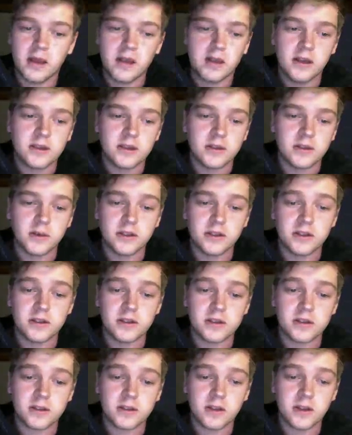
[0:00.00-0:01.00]
So once you
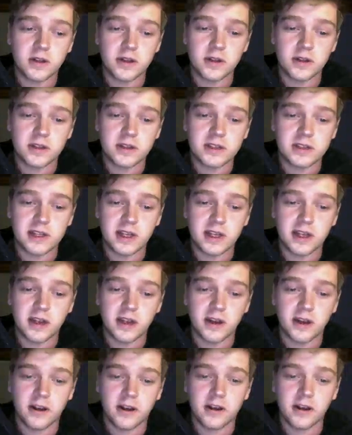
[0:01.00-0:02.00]
install it, you'll see
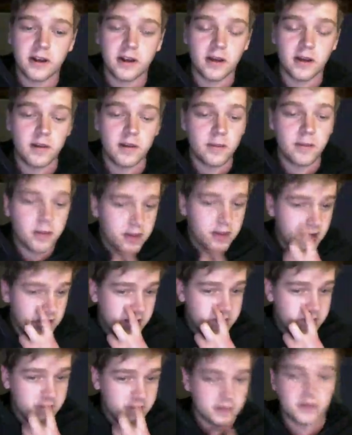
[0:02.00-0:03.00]
here it'll come up with an
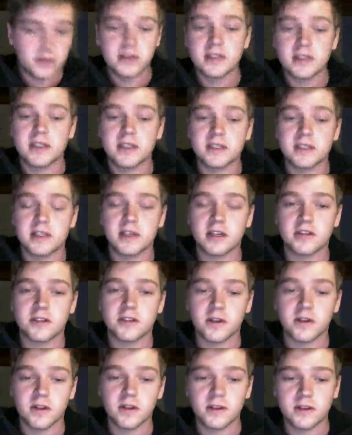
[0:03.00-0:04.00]
Xbox three sixty
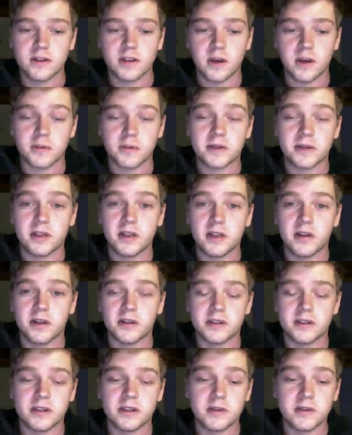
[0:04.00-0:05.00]
controllers option in
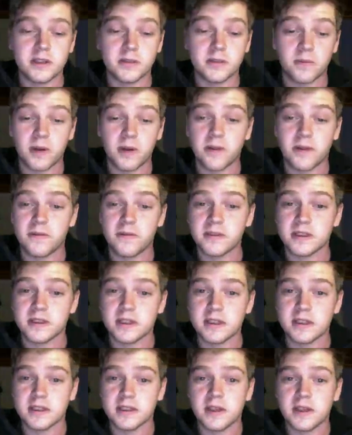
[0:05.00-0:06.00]
your system
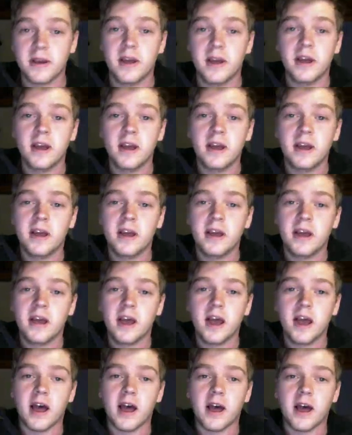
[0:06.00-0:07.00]
preferences.
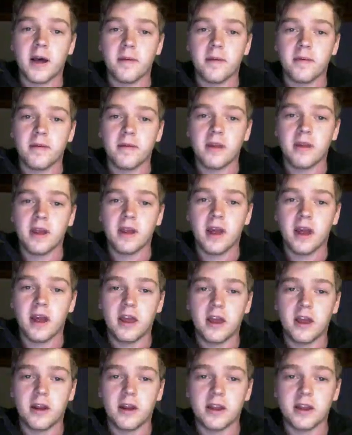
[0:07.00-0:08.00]
Um,
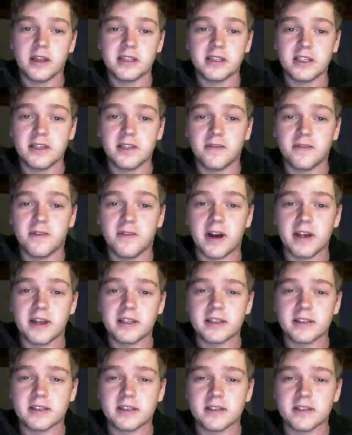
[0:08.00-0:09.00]
Here you can see
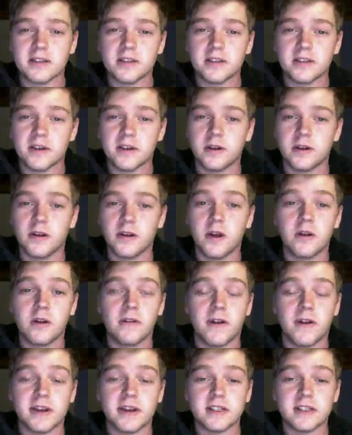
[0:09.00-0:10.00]
device, so no
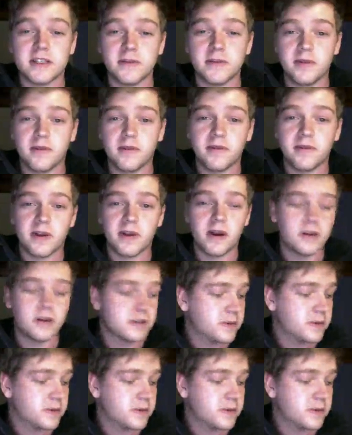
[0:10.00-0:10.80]
devices have been found.